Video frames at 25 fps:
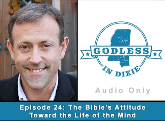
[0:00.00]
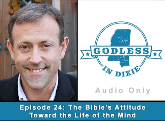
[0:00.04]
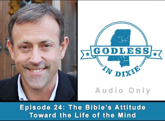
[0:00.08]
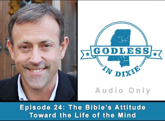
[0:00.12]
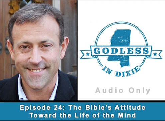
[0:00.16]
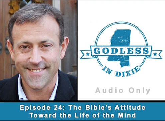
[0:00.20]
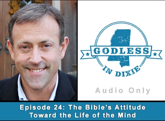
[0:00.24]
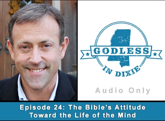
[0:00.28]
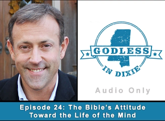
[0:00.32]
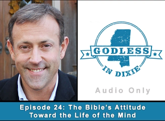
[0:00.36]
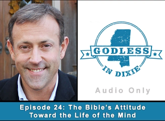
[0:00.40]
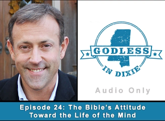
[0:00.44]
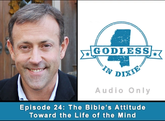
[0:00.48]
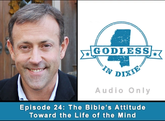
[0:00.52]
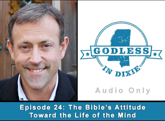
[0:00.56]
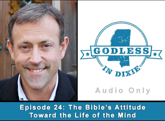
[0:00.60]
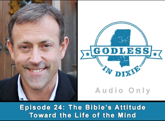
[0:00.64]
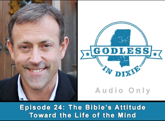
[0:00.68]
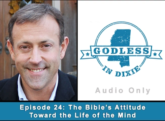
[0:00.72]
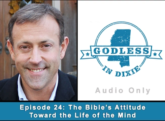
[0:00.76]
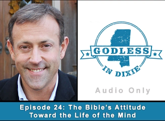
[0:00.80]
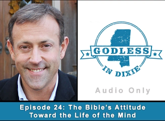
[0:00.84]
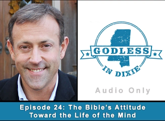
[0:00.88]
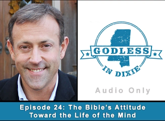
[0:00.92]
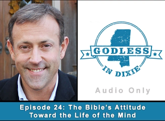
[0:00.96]

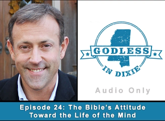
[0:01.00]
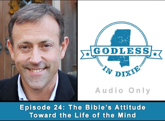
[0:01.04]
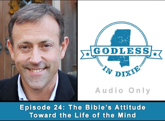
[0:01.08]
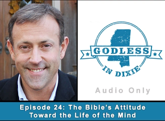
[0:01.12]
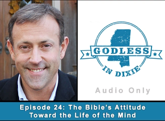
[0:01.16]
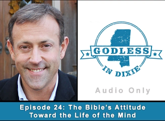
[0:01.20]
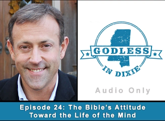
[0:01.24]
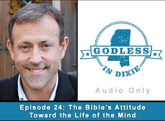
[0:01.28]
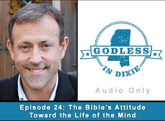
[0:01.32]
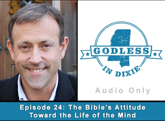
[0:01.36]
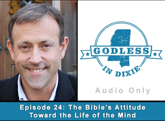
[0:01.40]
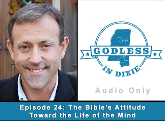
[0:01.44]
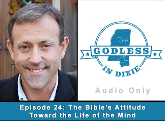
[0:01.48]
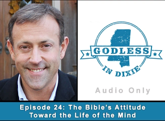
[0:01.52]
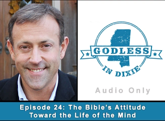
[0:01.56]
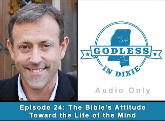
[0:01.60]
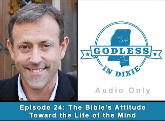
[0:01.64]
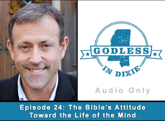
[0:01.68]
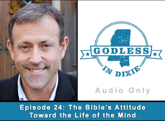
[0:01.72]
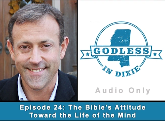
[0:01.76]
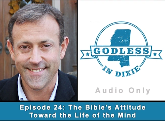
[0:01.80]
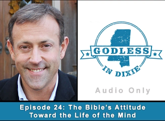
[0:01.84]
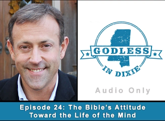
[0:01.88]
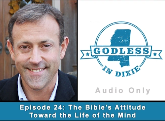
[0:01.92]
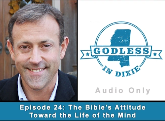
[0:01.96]

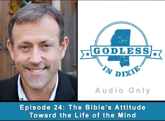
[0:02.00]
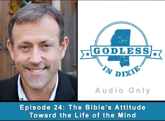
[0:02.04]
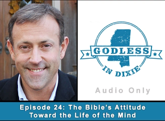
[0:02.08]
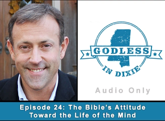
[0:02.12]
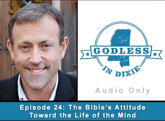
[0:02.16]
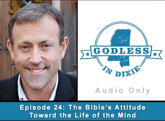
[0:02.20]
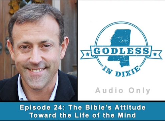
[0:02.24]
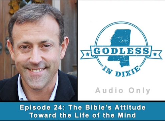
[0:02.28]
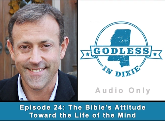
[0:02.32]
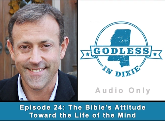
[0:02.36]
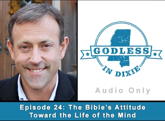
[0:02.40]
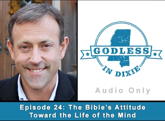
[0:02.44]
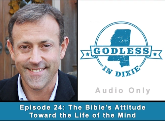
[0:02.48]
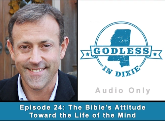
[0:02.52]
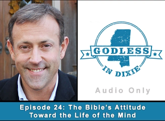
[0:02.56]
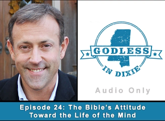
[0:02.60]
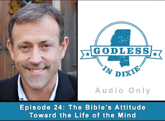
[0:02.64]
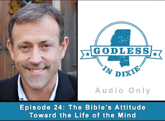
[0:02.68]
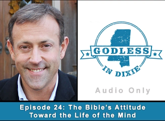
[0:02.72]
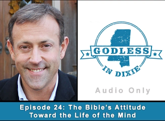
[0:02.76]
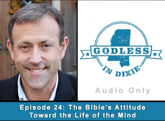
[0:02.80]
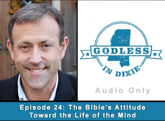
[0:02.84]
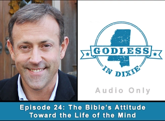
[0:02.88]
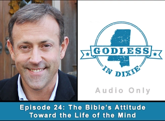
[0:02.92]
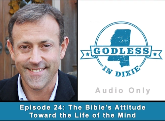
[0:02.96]

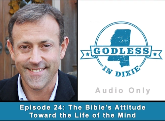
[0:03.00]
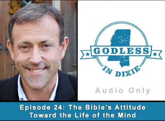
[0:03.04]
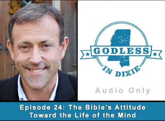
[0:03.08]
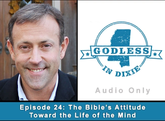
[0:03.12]
The face doesn't move, so there is nothing to read.